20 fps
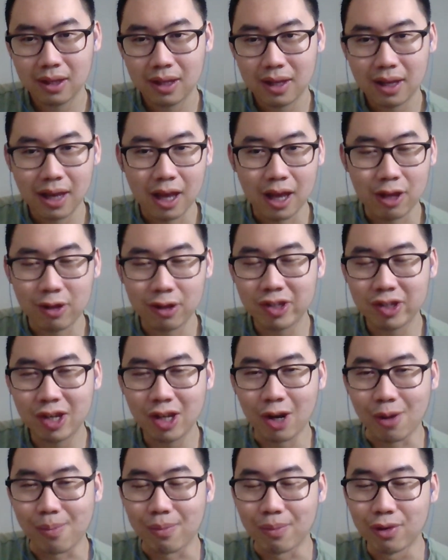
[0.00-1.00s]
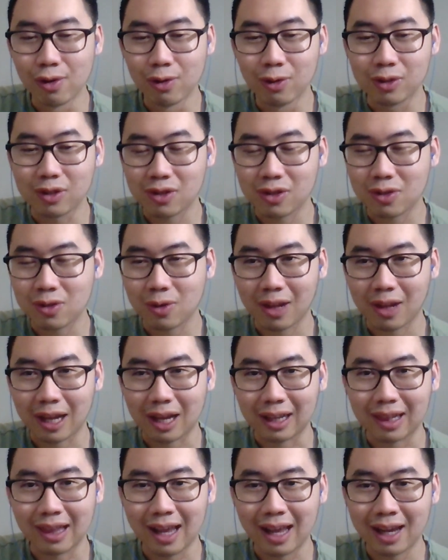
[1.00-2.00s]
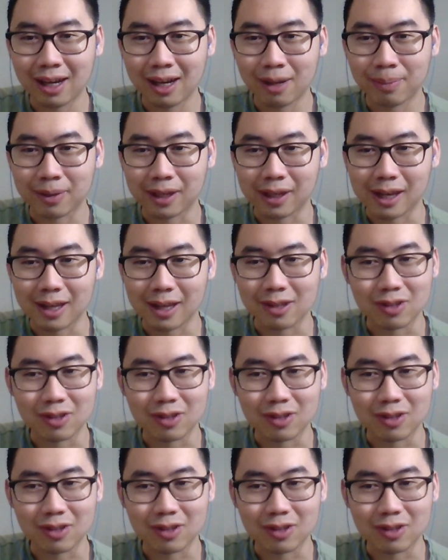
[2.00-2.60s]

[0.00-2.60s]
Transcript: And you can see her mood just sort of like light up again.